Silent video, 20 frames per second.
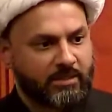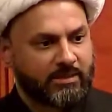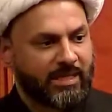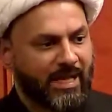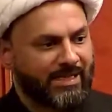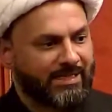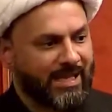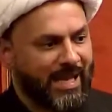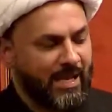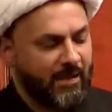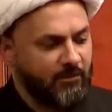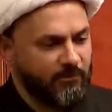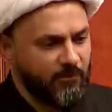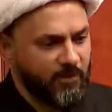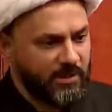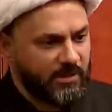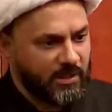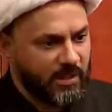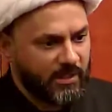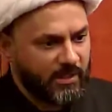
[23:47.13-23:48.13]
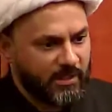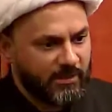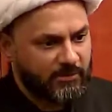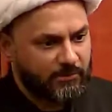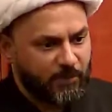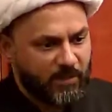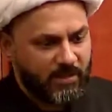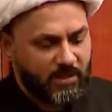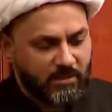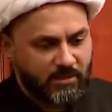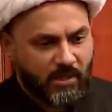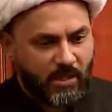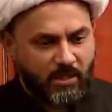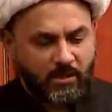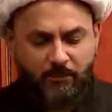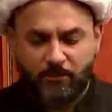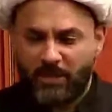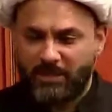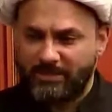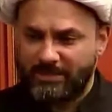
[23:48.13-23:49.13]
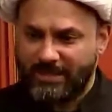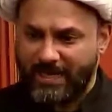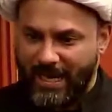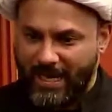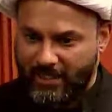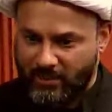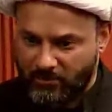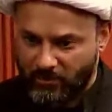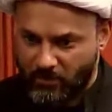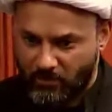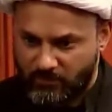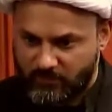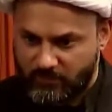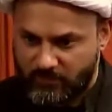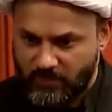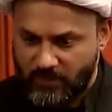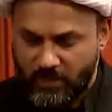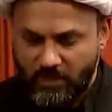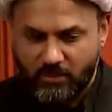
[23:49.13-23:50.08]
that everything is being done by the adults.